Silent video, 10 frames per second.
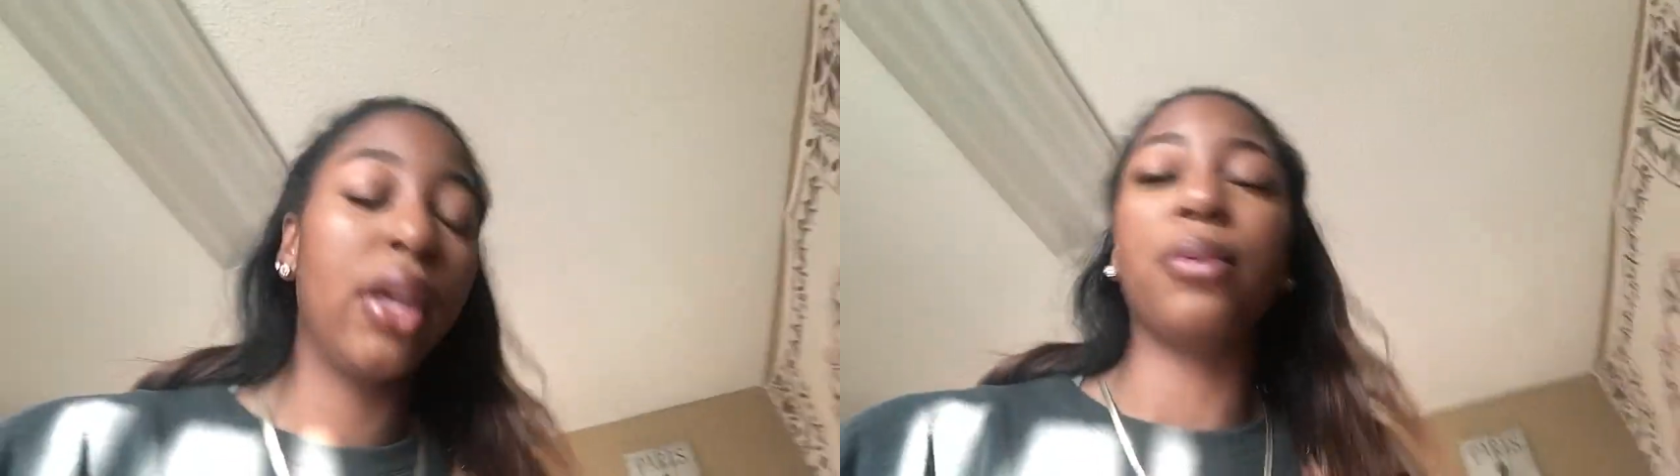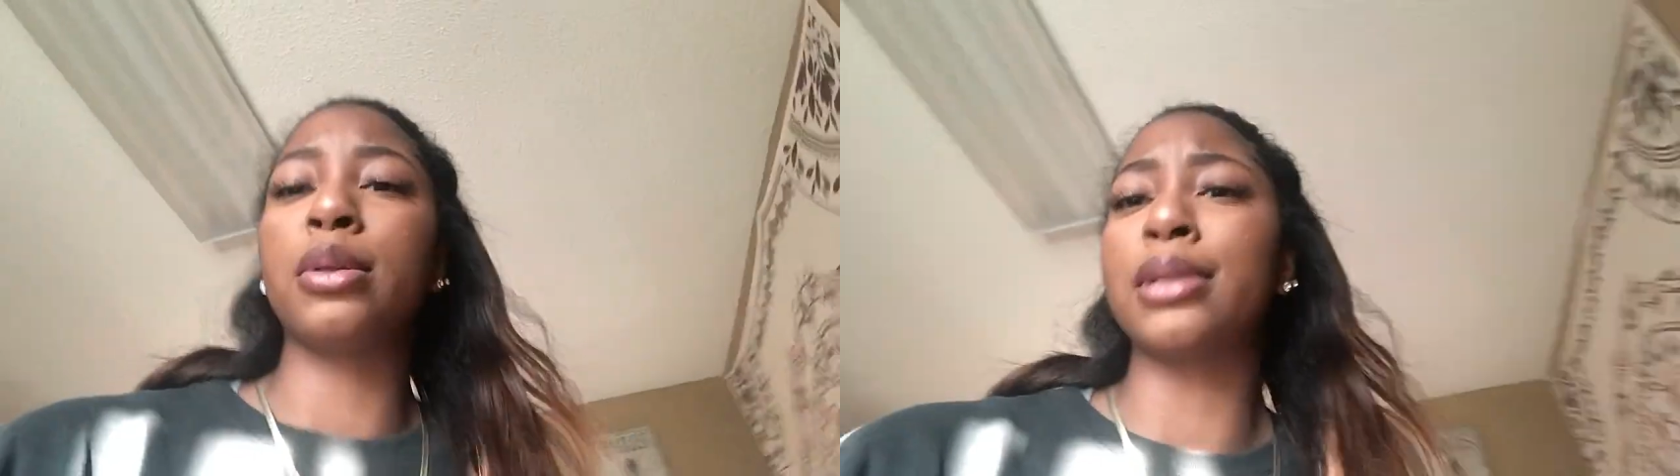
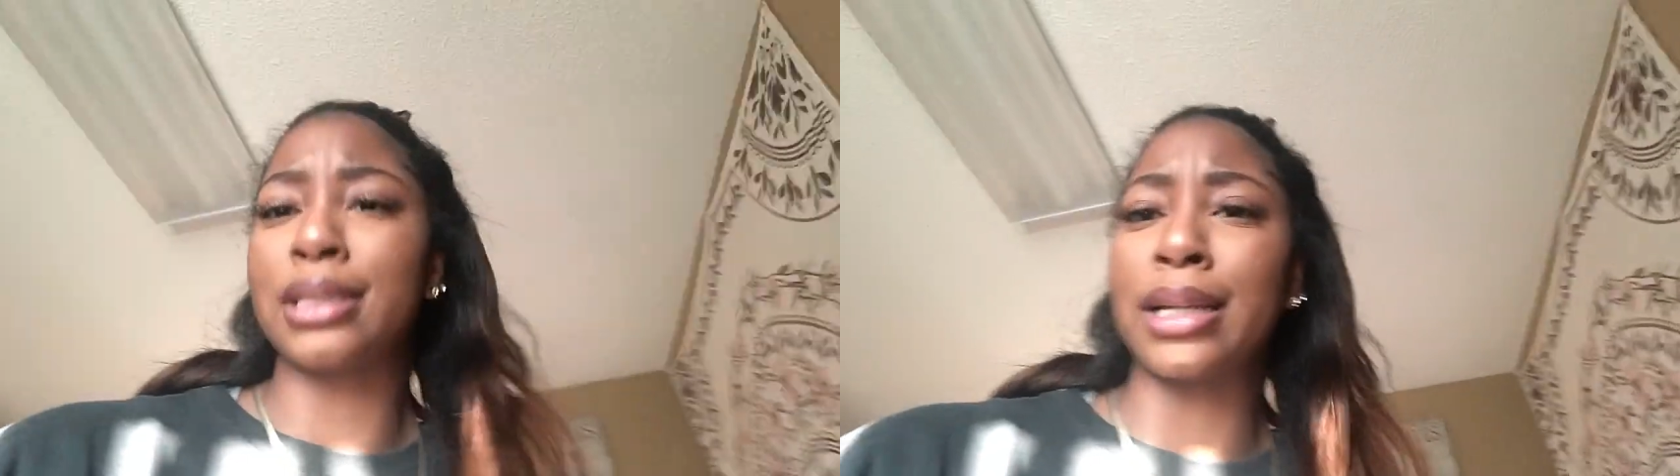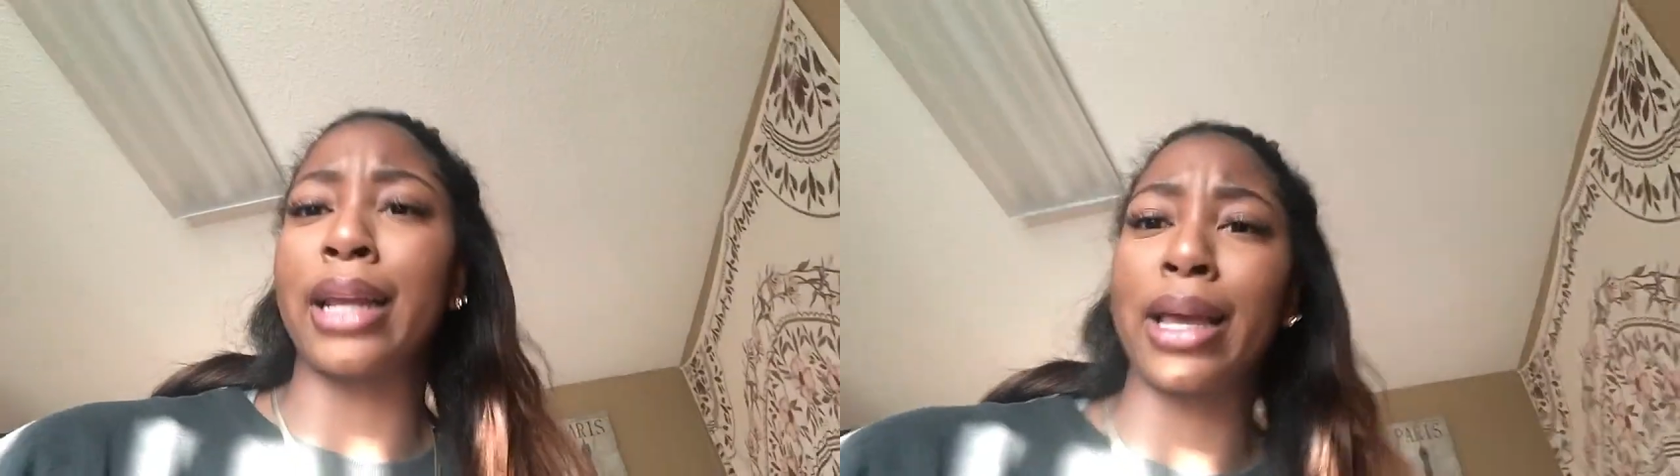which was
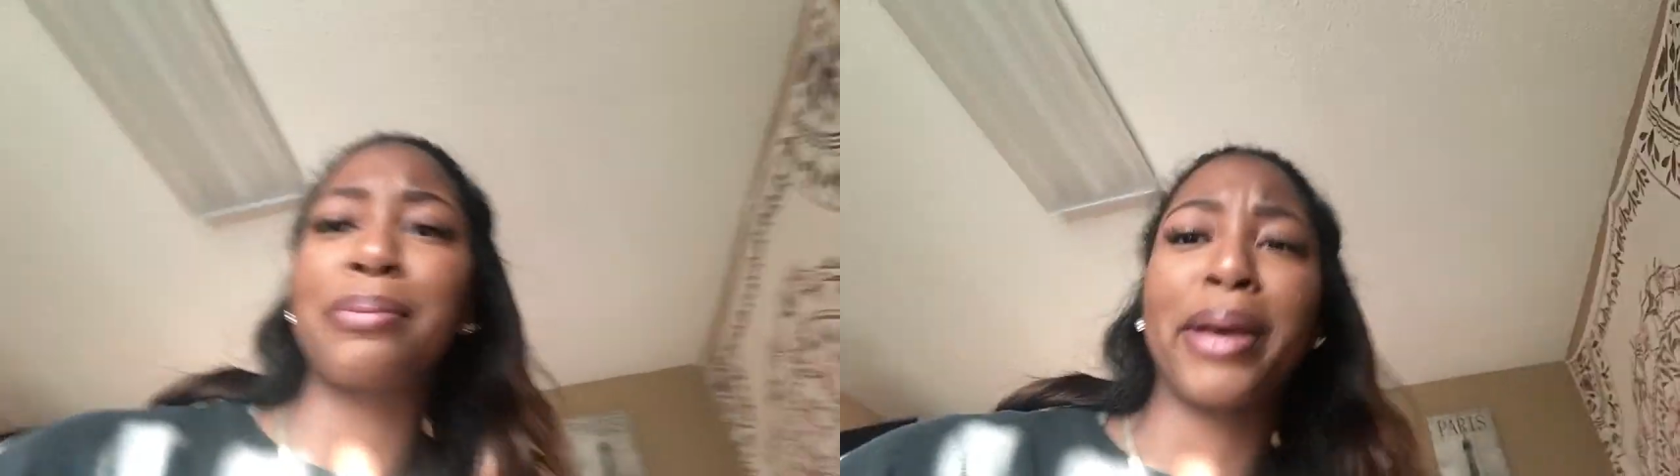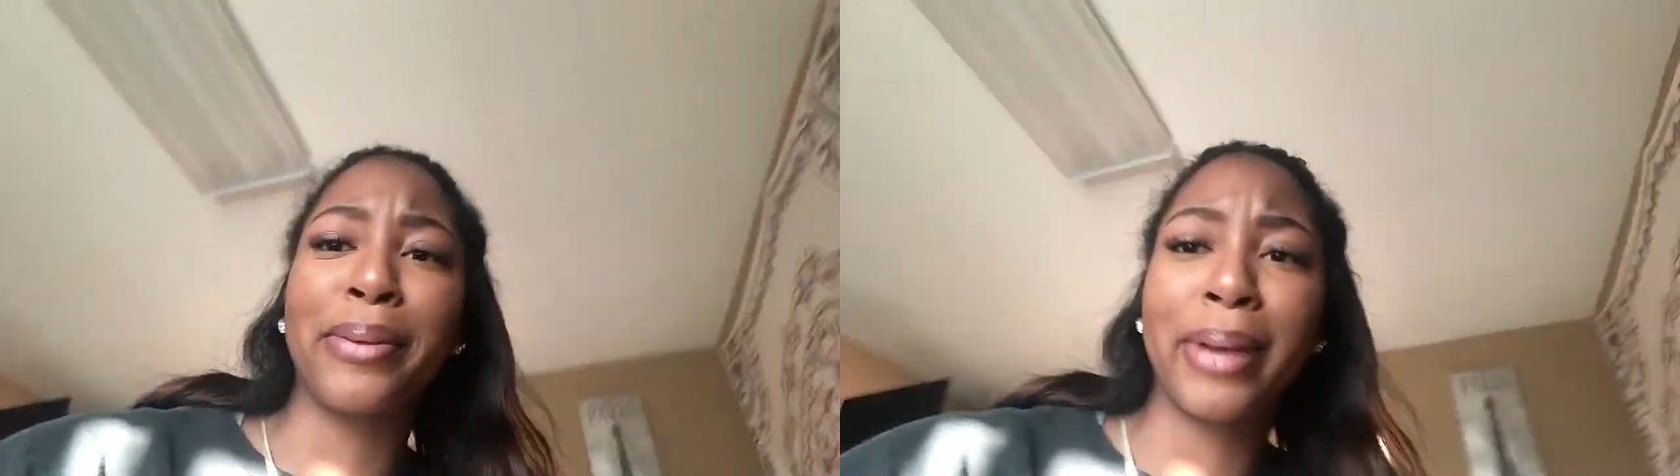Sunday,
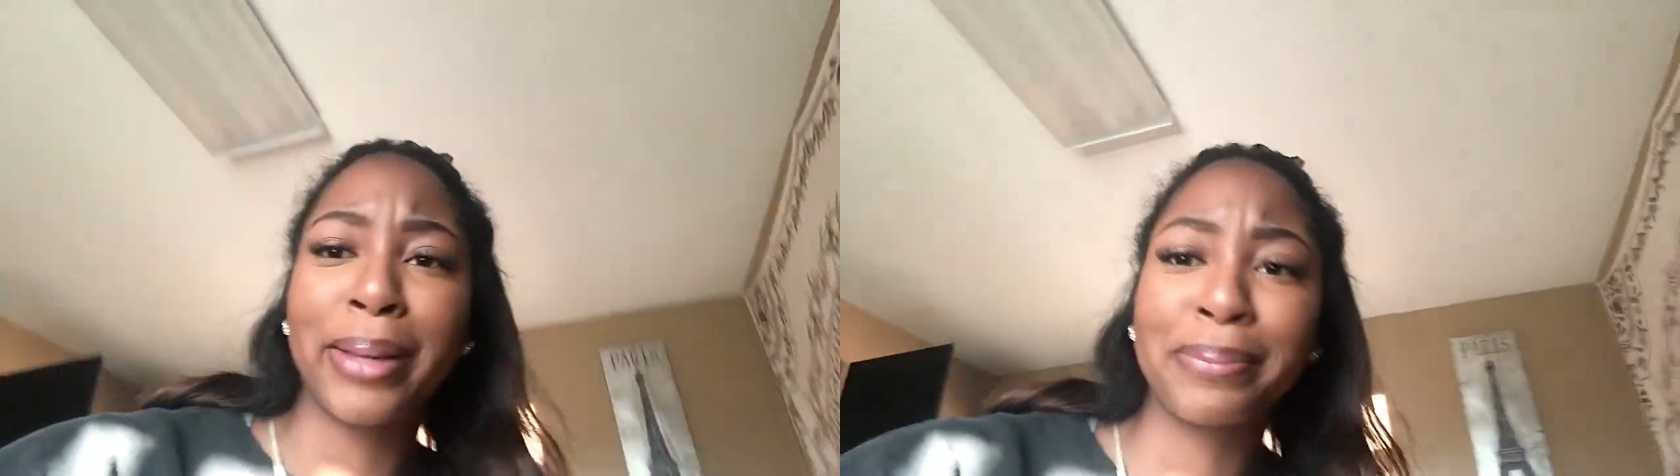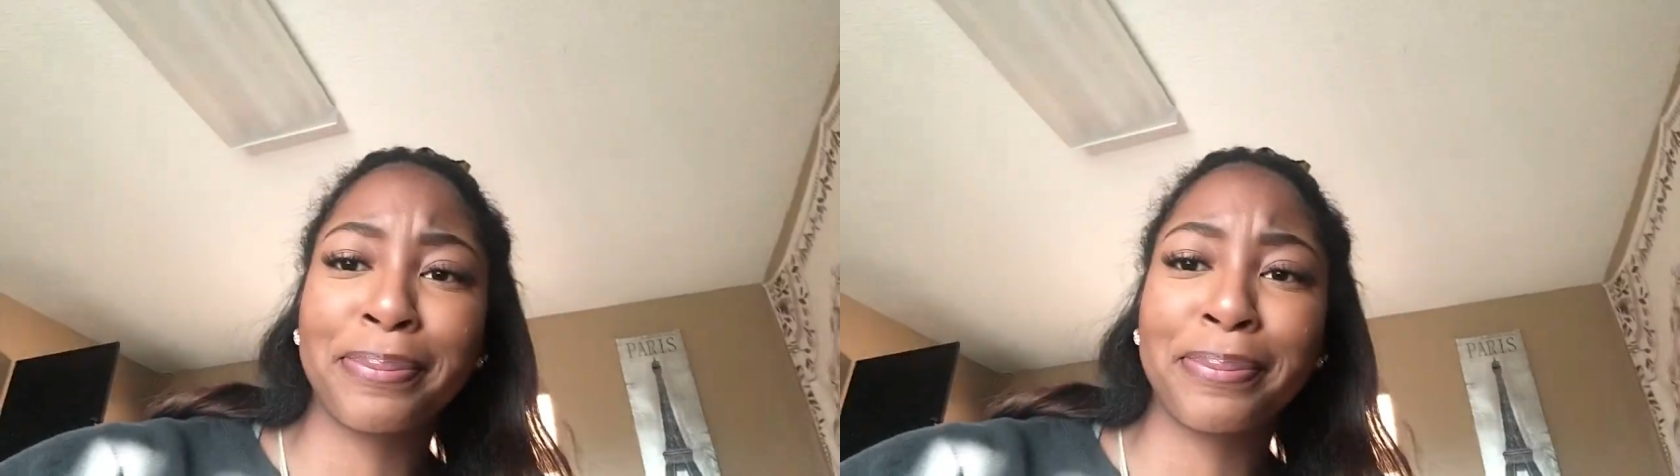by the way.